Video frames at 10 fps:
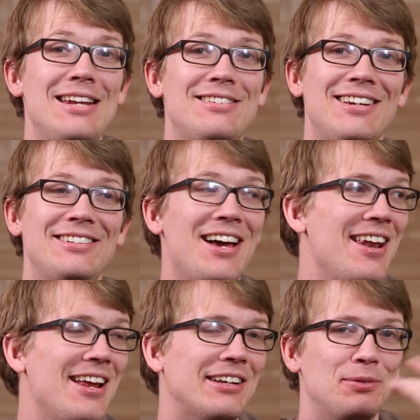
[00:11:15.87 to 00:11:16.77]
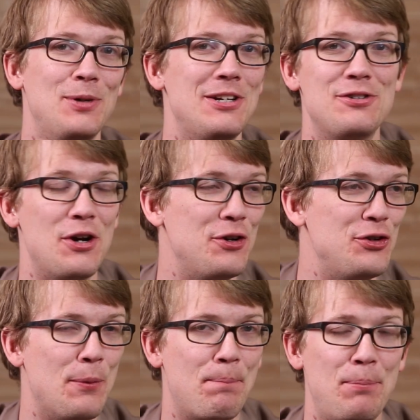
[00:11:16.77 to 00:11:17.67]
Plate tectonics! We
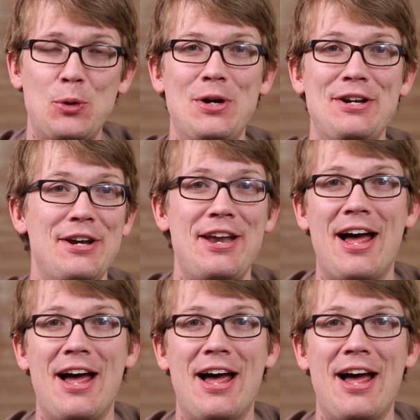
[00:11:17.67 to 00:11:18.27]
turn your poo into